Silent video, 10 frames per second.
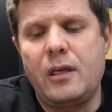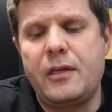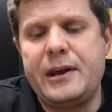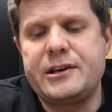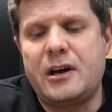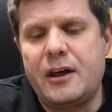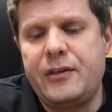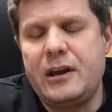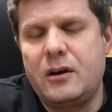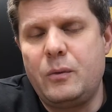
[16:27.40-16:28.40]
of the things that I
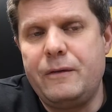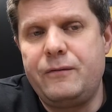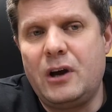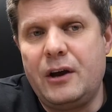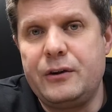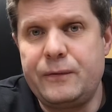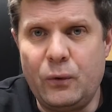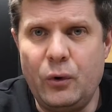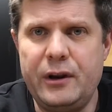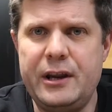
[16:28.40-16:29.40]
think we've done is
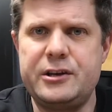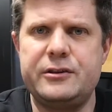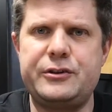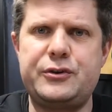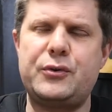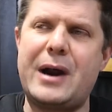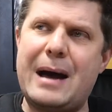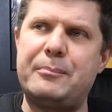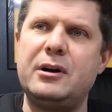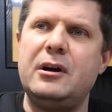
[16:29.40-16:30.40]
fallen into the
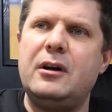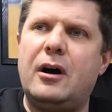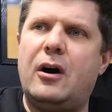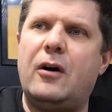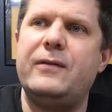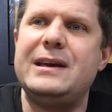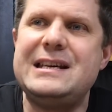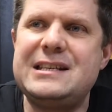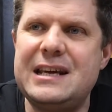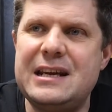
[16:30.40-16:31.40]
trap of
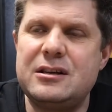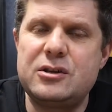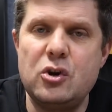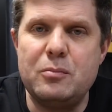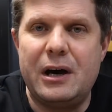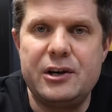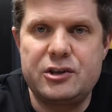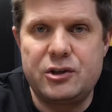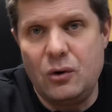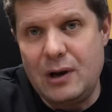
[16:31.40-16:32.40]
eating too
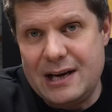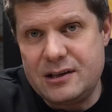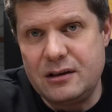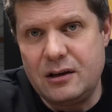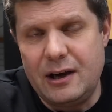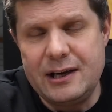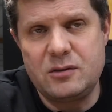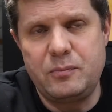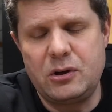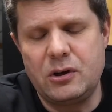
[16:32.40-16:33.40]
much too late at
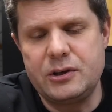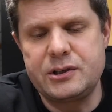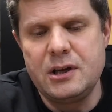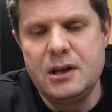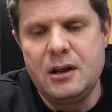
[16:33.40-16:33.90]
night, because